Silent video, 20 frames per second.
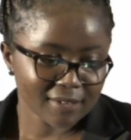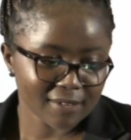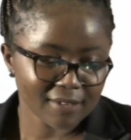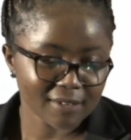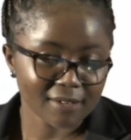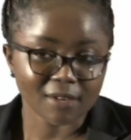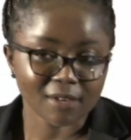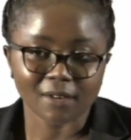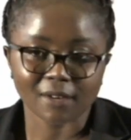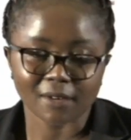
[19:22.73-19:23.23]

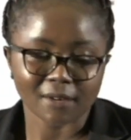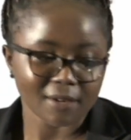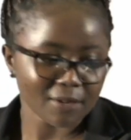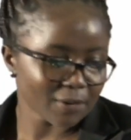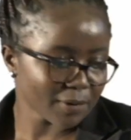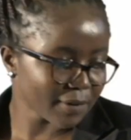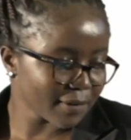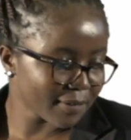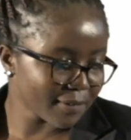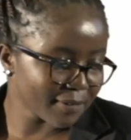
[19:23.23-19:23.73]

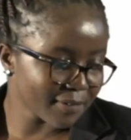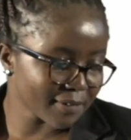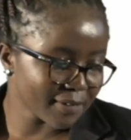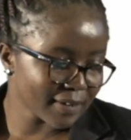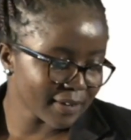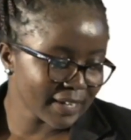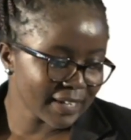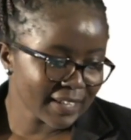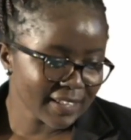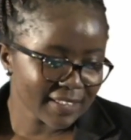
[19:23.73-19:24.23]
Yeah. Okay.
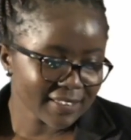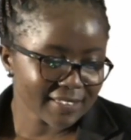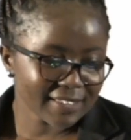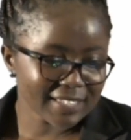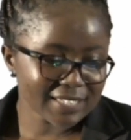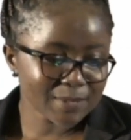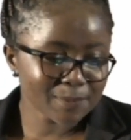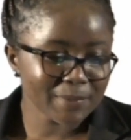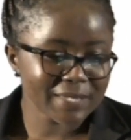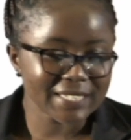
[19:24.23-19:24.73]

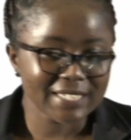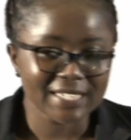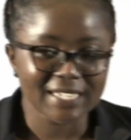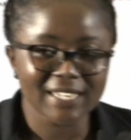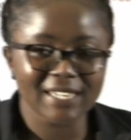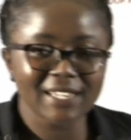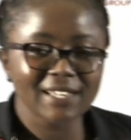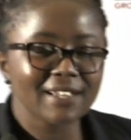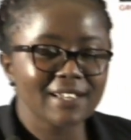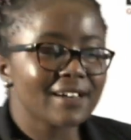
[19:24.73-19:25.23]
That's
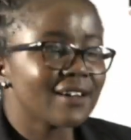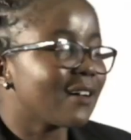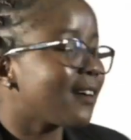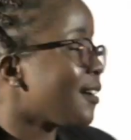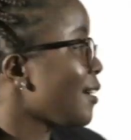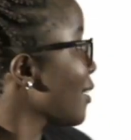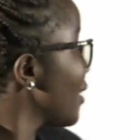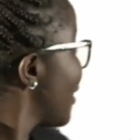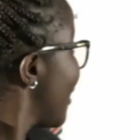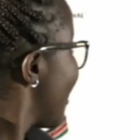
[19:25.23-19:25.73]
basically
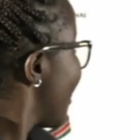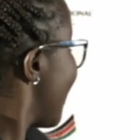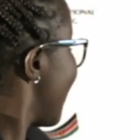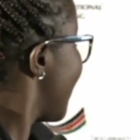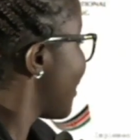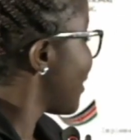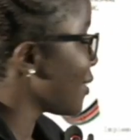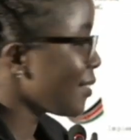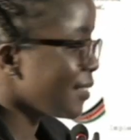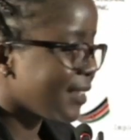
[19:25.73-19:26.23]

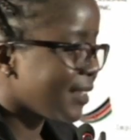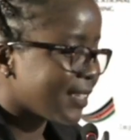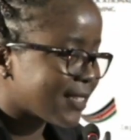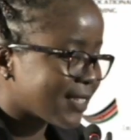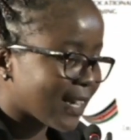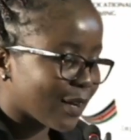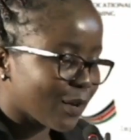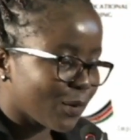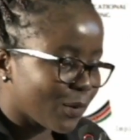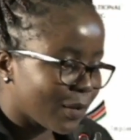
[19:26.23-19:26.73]
the
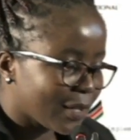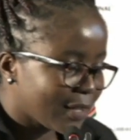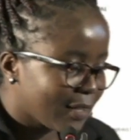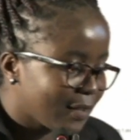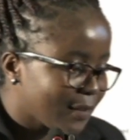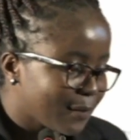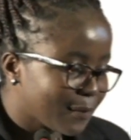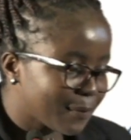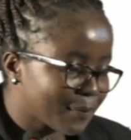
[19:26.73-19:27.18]
circle.